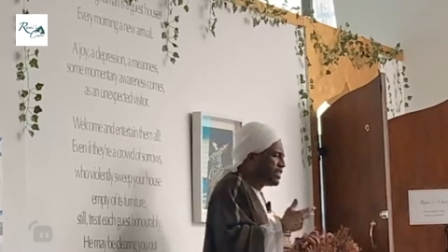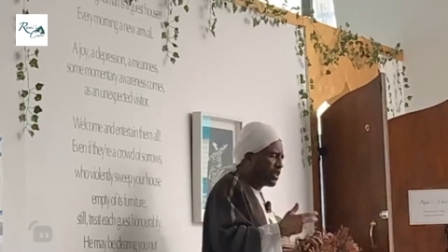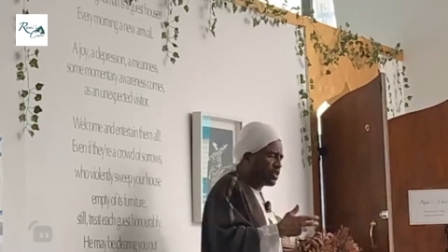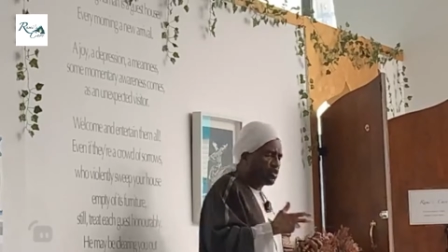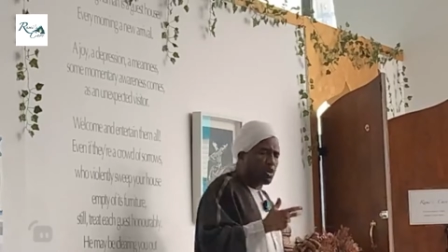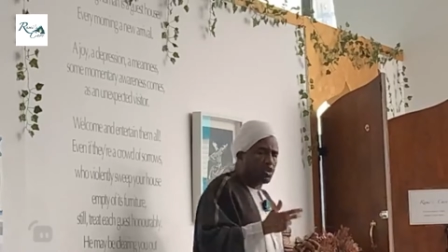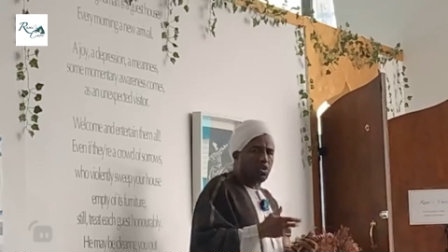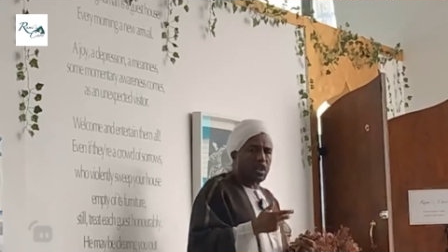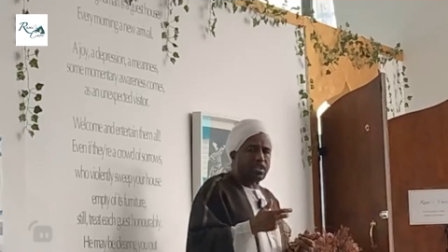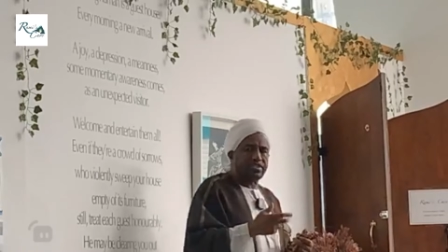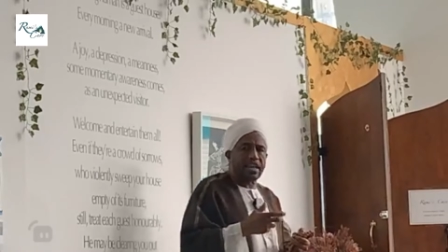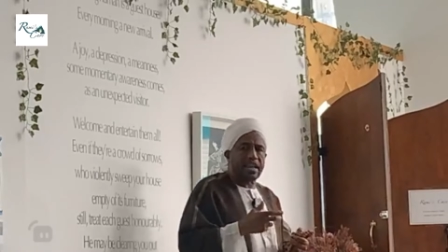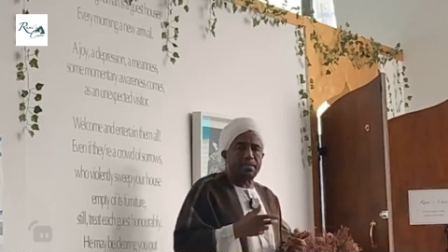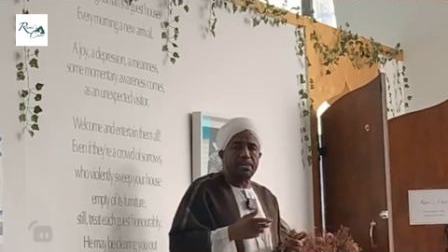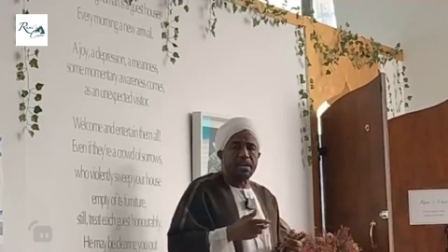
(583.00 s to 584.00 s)
they said to
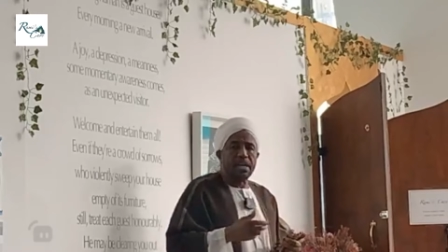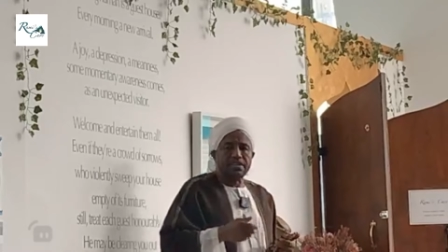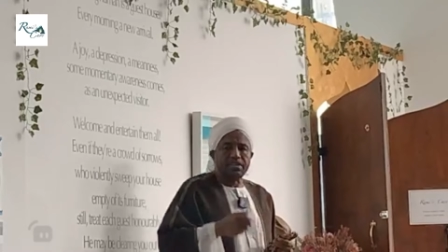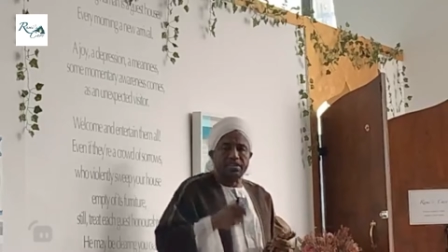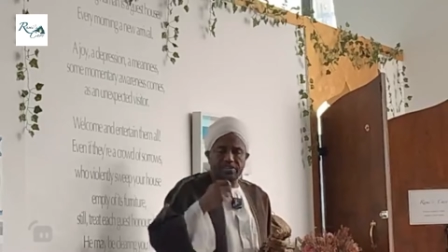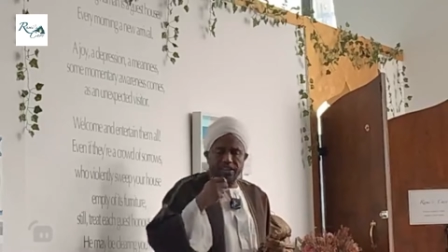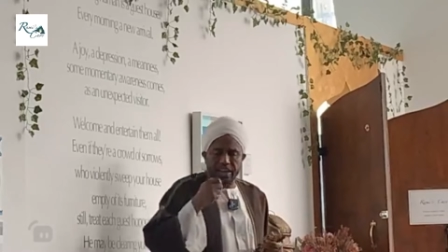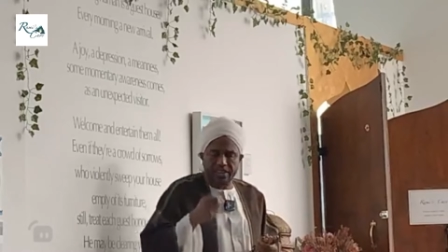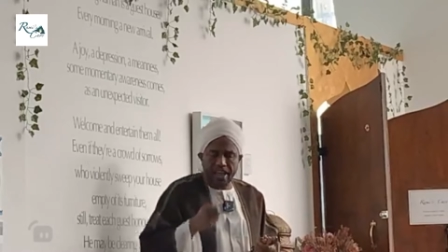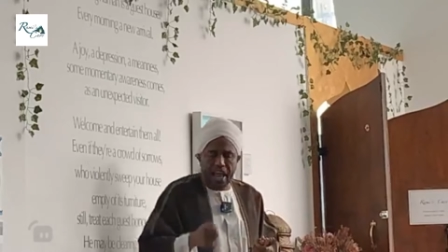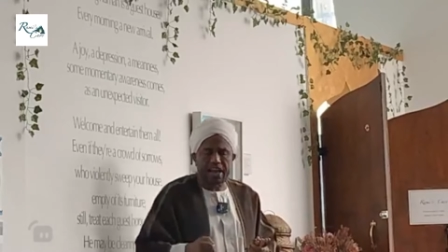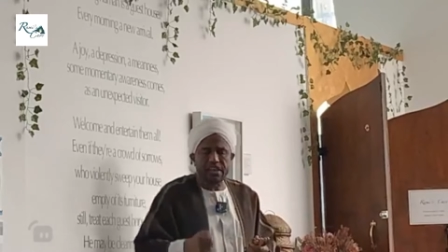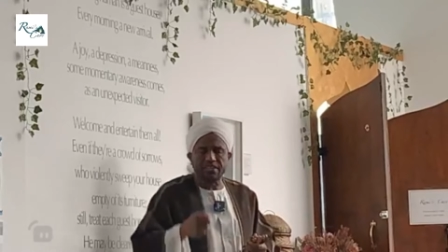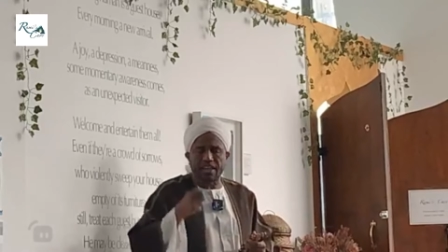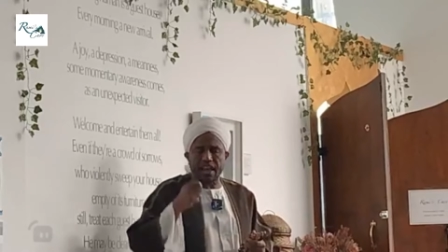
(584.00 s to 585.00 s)
Rasulullah these are
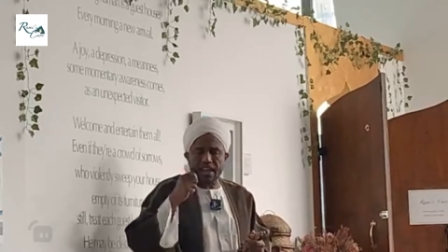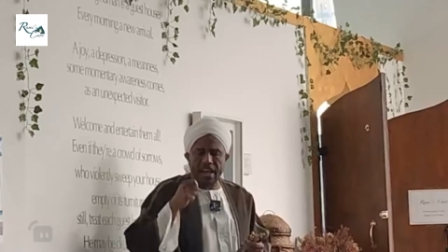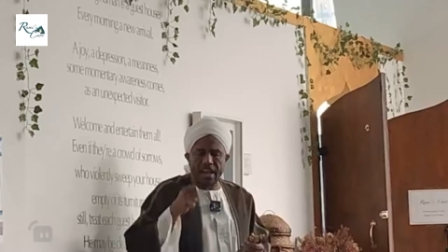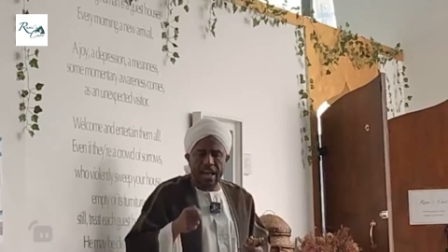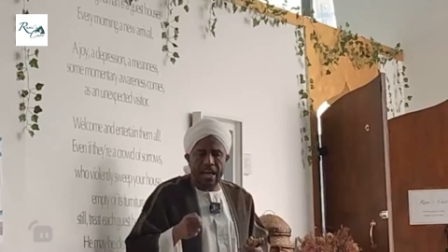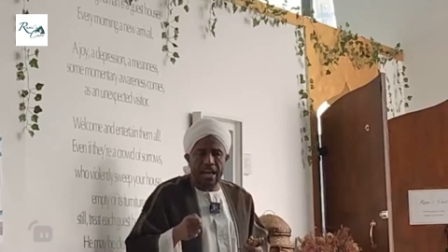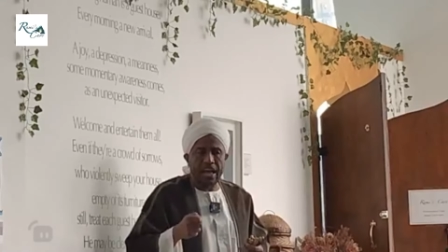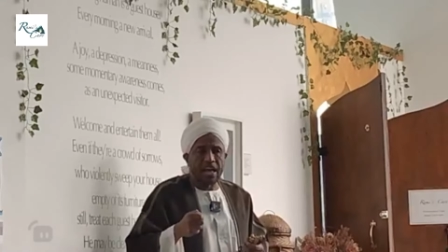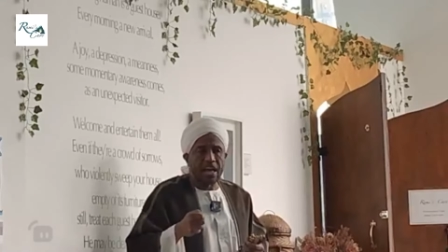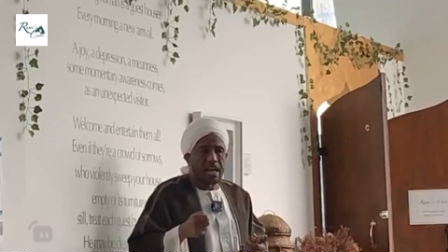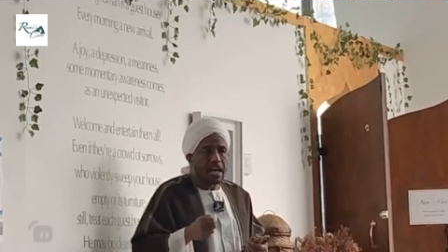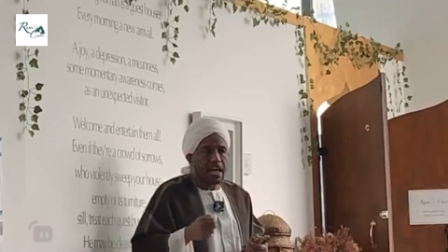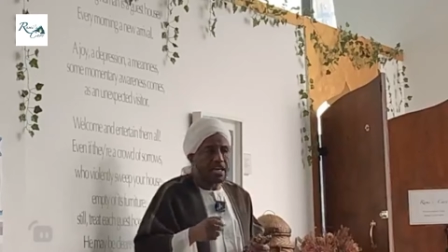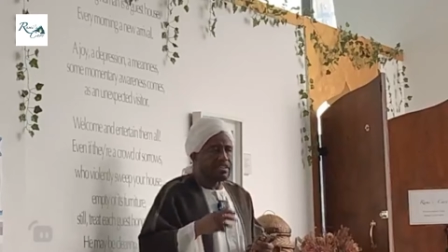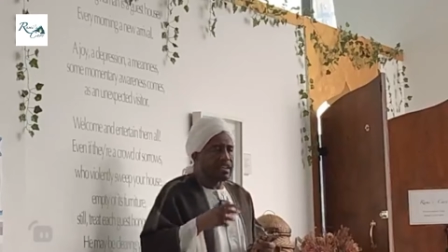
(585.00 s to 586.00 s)
days Allah
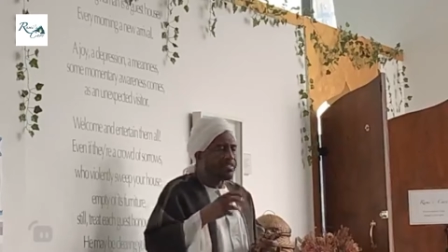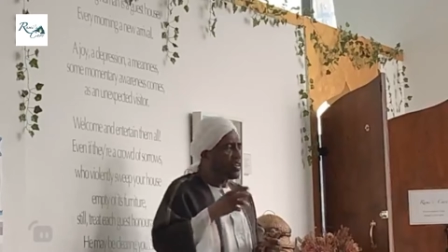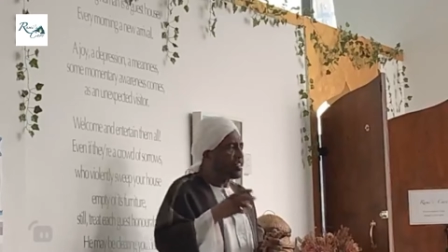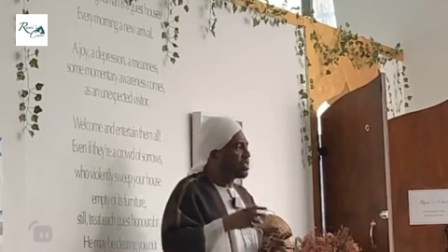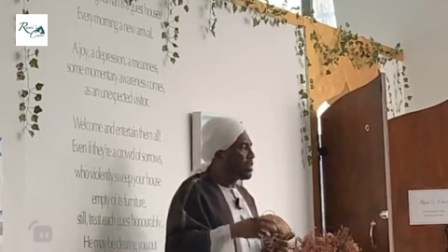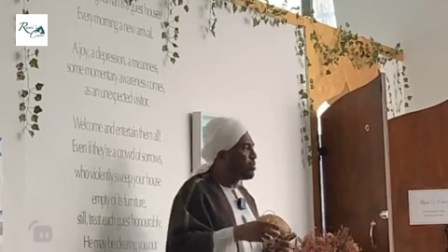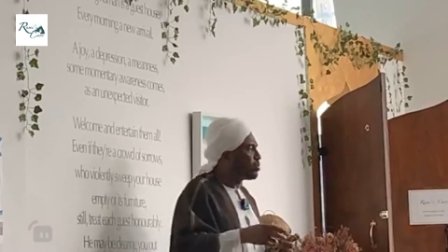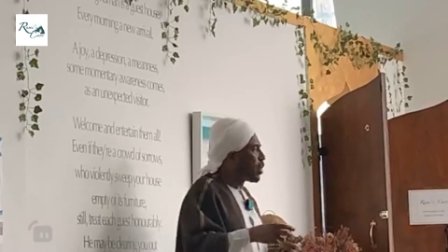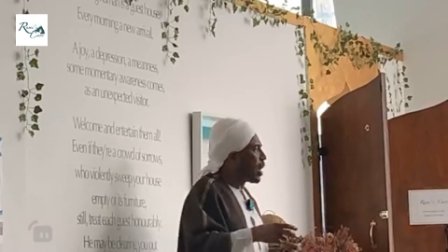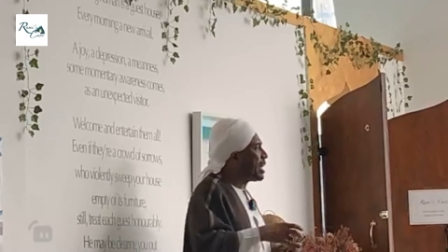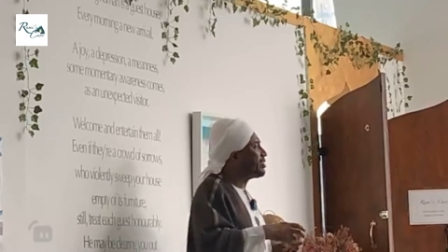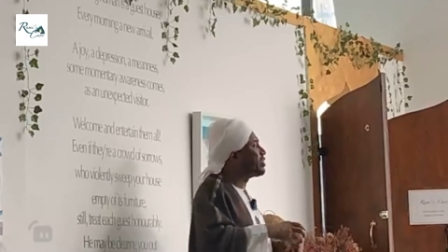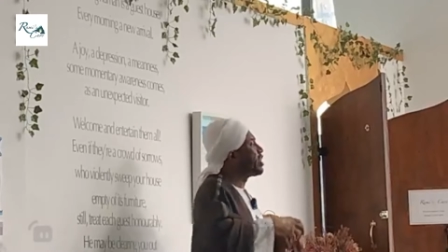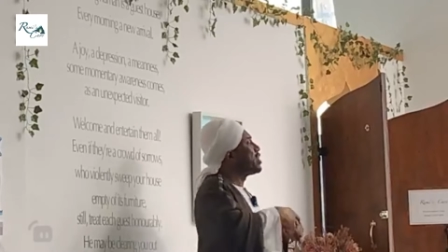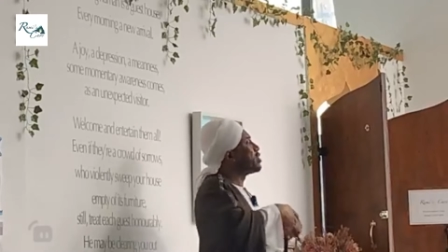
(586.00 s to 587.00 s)
has given them to
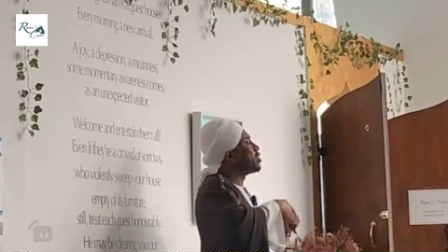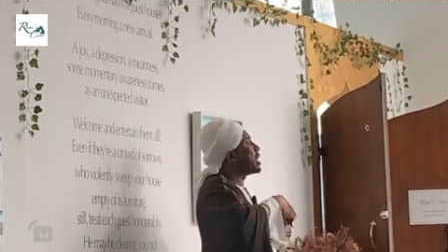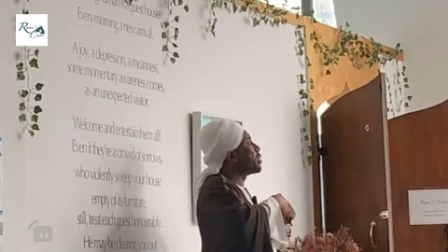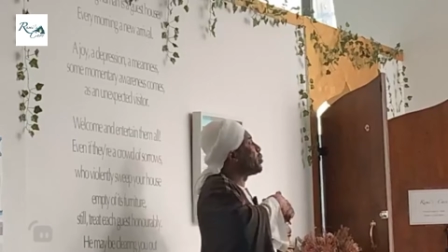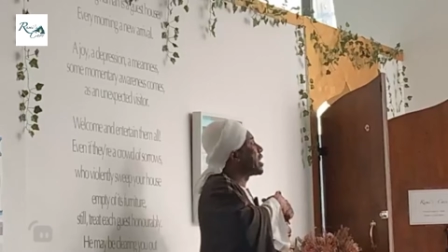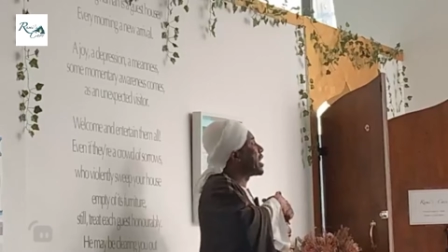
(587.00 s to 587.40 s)
us so that